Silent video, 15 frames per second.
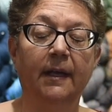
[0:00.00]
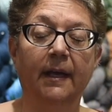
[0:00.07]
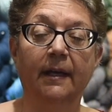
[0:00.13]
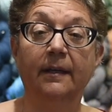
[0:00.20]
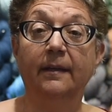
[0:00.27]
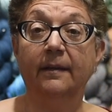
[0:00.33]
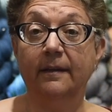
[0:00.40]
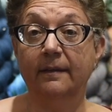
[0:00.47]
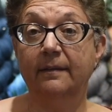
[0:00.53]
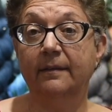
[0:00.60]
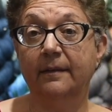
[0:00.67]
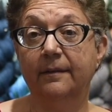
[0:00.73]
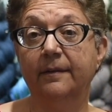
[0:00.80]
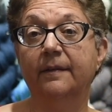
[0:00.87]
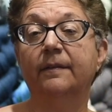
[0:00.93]
and in this
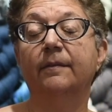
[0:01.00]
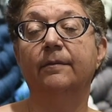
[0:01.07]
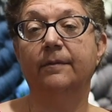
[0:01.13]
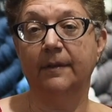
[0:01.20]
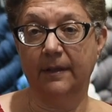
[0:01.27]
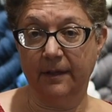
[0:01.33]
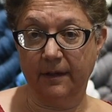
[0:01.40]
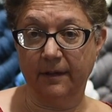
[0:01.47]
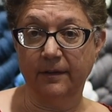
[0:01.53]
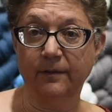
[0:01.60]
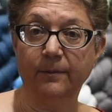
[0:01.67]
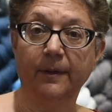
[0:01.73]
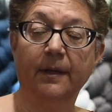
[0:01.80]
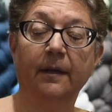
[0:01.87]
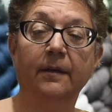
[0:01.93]
series of videos,
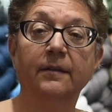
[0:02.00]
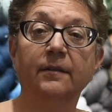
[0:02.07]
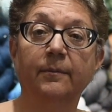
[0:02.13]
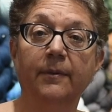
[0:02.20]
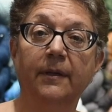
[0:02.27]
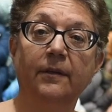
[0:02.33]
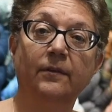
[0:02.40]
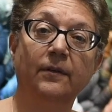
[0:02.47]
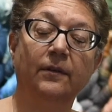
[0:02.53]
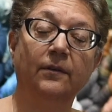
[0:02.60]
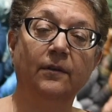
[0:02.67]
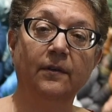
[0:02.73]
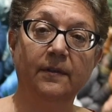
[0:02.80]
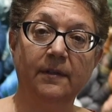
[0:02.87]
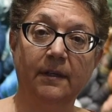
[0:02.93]
we're going to be
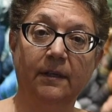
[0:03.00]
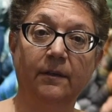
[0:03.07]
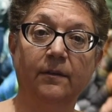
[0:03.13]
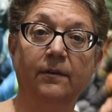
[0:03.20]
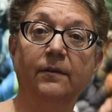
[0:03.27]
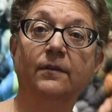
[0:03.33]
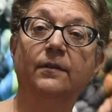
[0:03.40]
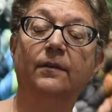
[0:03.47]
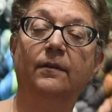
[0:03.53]
introducing you